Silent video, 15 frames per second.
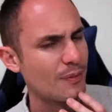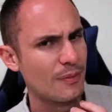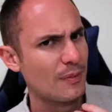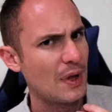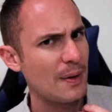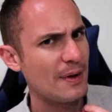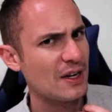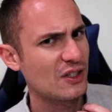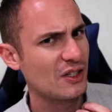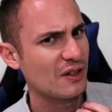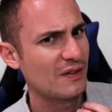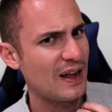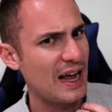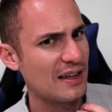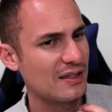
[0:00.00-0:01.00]
maybe I should
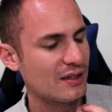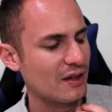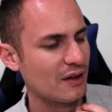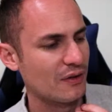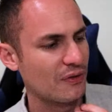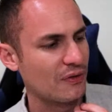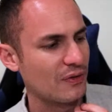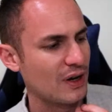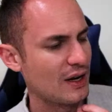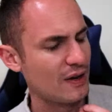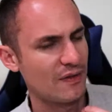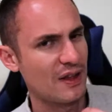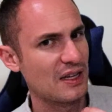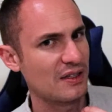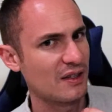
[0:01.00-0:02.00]
have asked if any
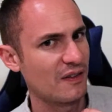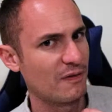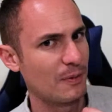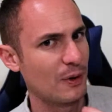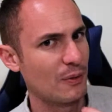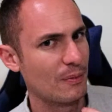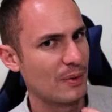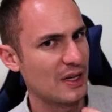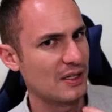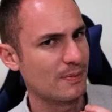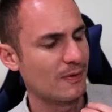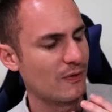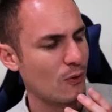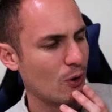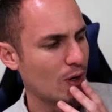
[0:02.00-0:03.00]
of that stuff had been replaced
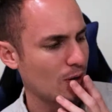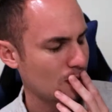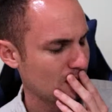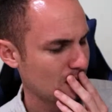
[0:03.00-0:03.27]
before.